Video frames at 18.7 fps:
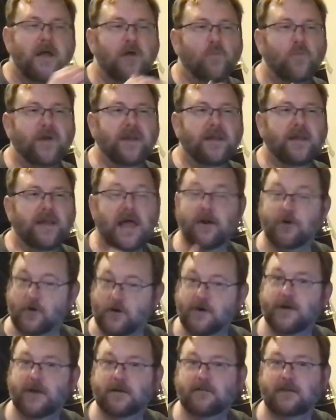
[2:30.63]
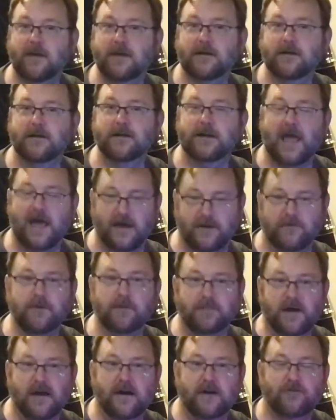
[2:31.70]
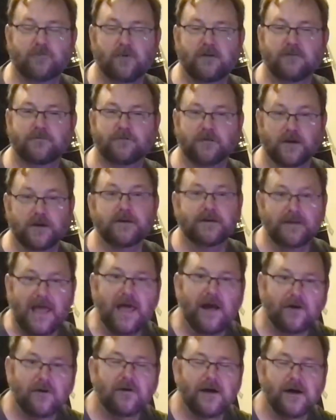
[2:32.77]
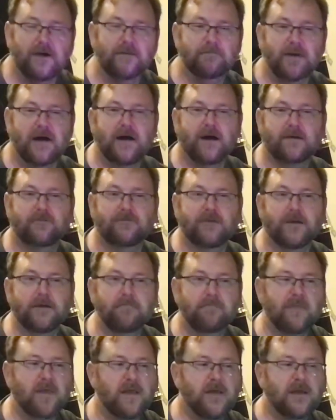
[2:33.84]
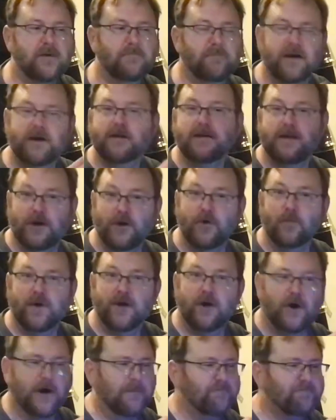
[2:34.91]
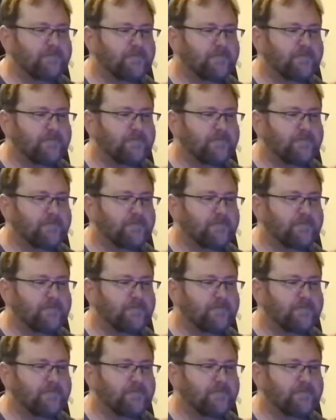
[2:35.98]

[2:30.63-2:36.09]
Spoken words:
We had already taken it out of the box. We've done our unboxing, but here we are.